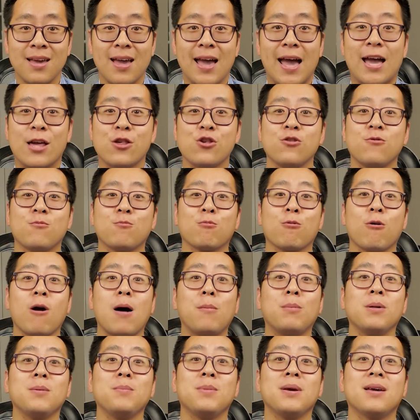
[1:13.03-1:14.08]
As you've
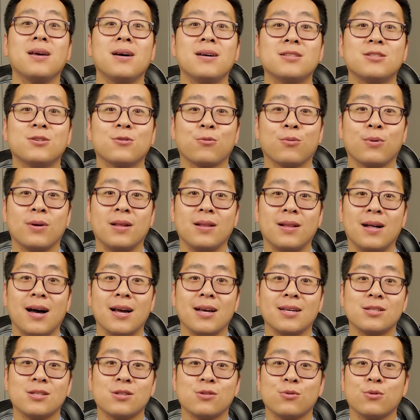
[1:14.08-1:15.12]
probably begun to
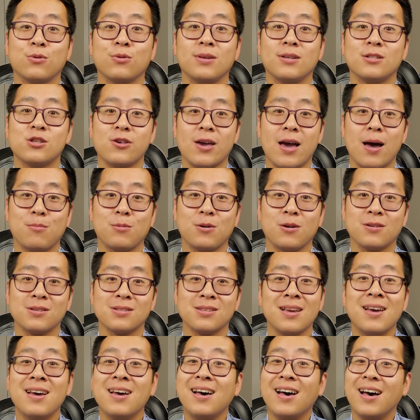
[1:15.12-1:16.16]
realize through these chapters,
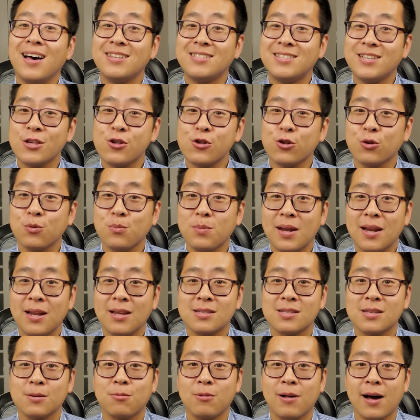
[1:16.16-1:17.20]
a digital media
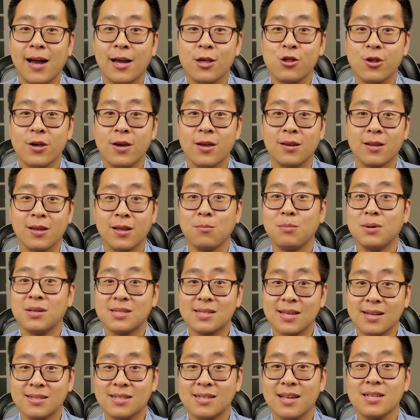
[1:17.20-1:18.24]
supply chain can be
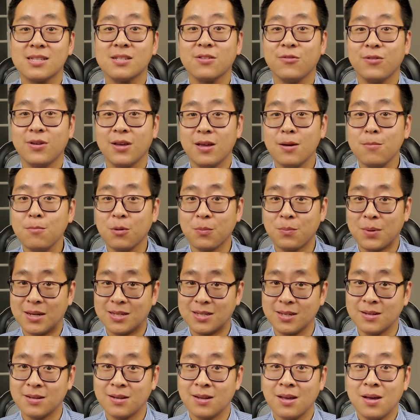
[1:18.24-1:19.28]
successfully
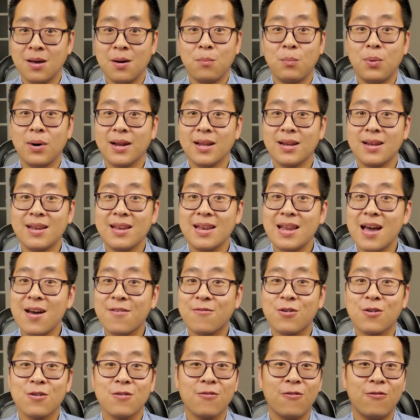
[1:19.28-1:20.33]
implemented, but it
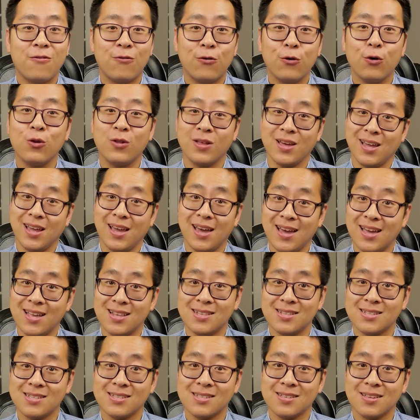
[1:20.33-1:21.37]
never fully
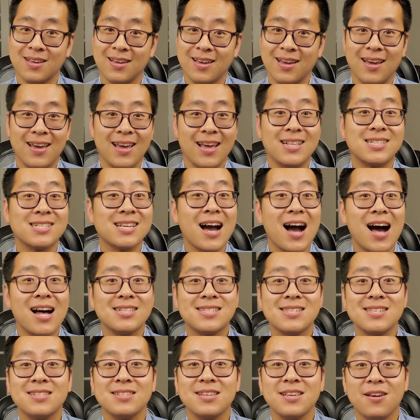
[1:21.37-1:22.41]
ends. It's
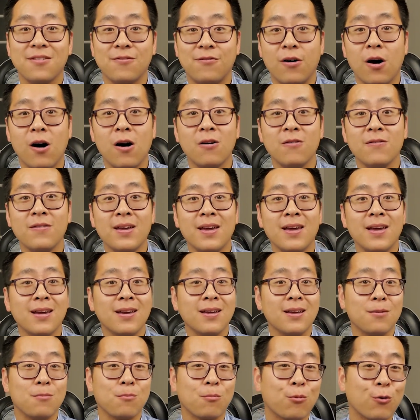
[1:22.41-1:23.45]
constantly
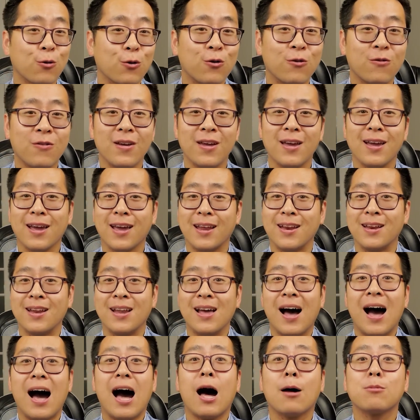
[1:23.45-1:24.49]
evolving, improving, and
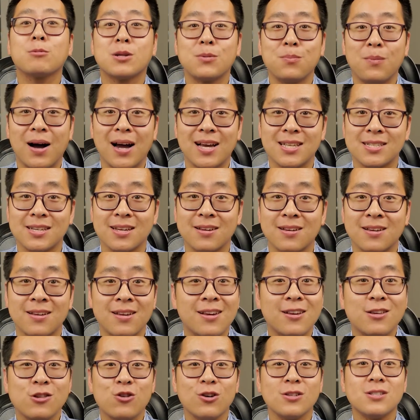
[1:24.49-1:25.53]
optimizing,
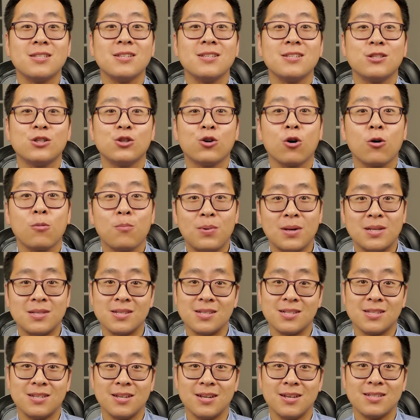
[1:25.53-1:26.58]
just as your
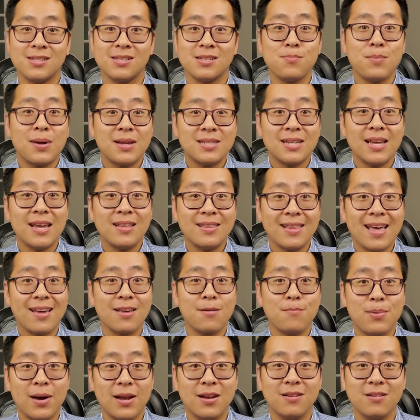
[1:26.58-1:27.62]
business does to maintain that
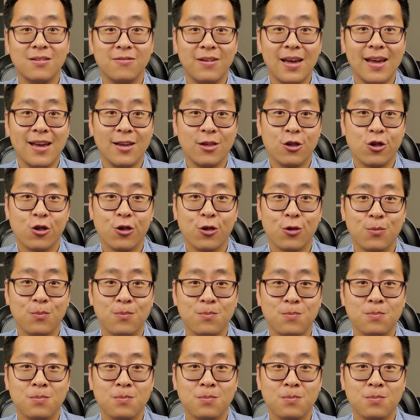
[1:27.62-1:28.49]
competitive edge.